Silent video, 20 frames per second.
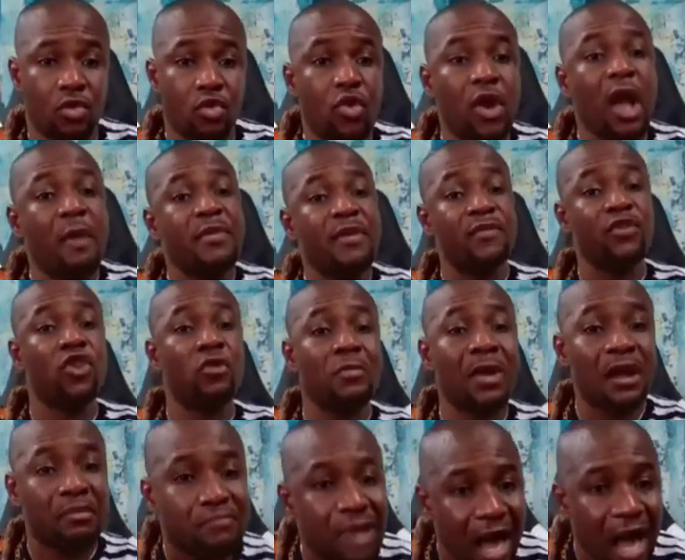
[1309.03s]
Uga maybe no
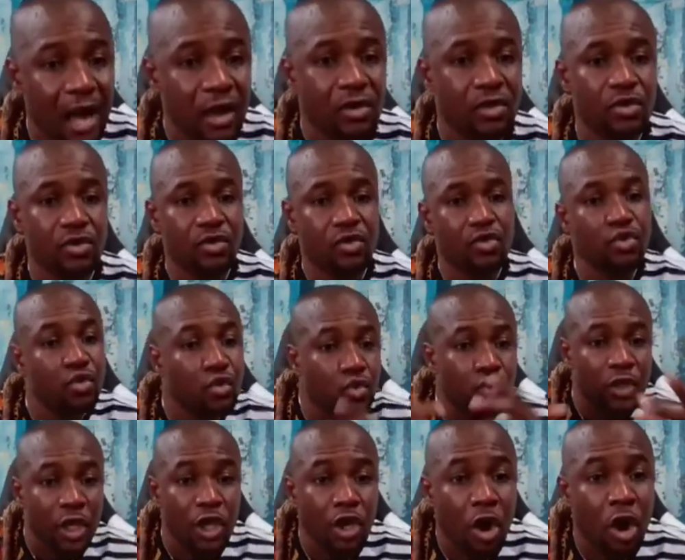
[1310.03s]
magba
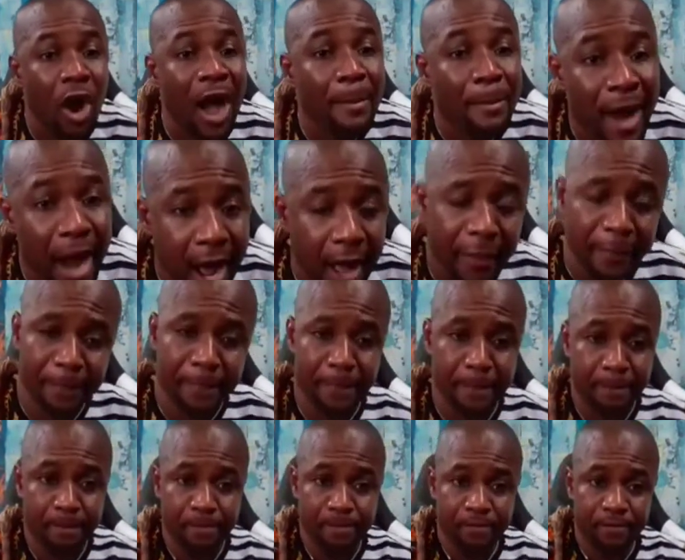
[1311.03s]
uzuze your ama
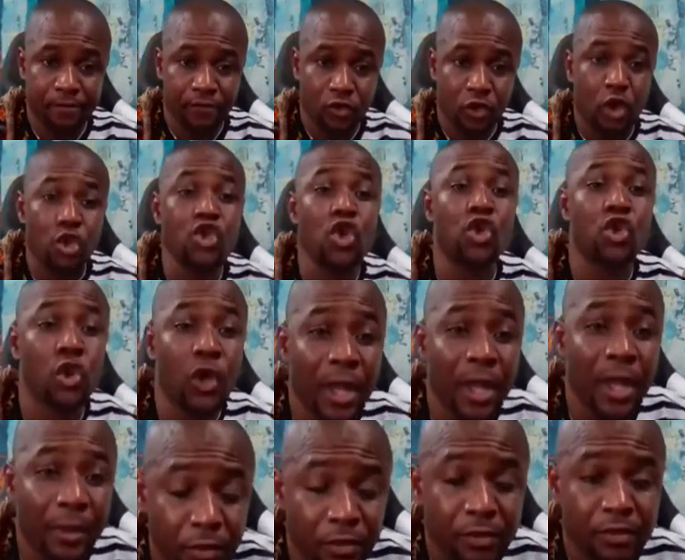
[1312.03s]
on your
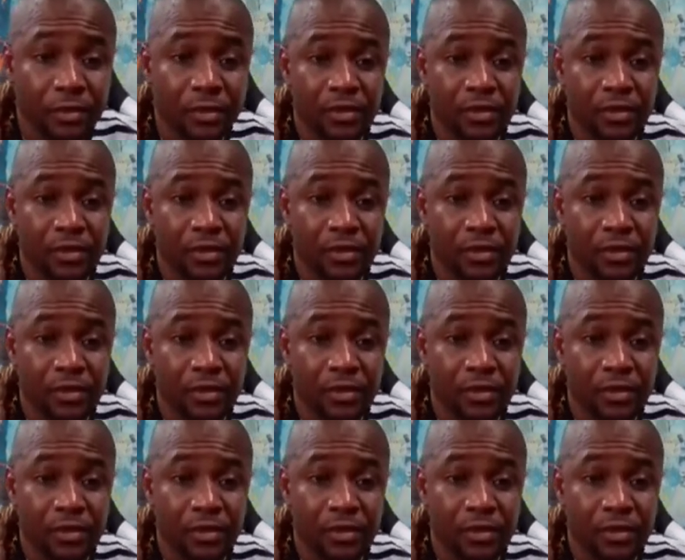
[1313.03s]
level.